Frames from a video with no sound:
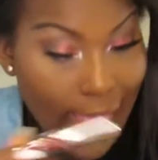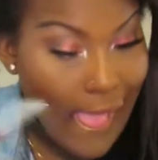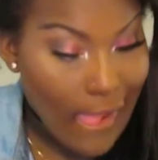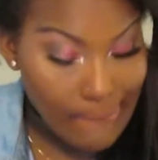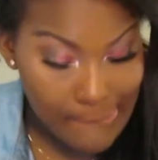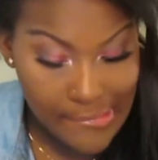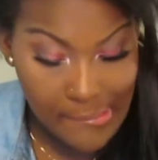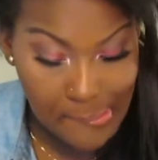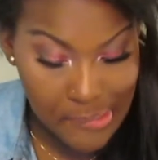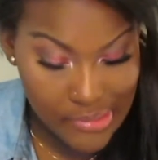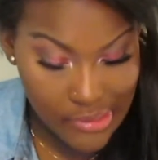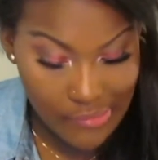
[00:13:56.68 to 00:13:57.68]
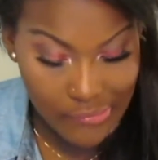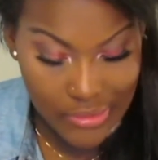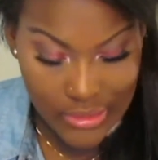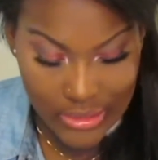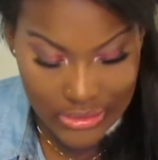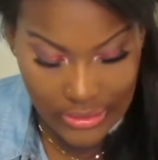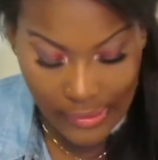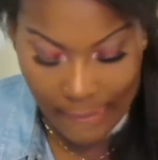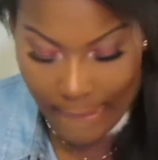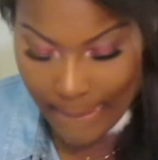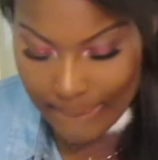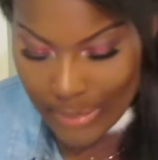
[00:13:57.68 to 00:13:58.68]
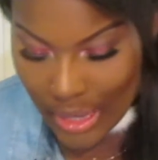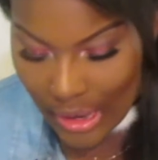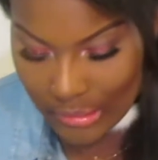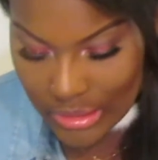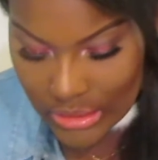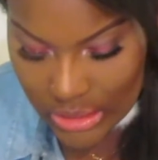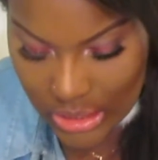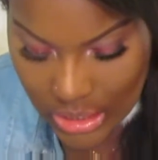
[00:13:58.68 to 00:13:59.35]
I mean, you can pull it off with this, but I was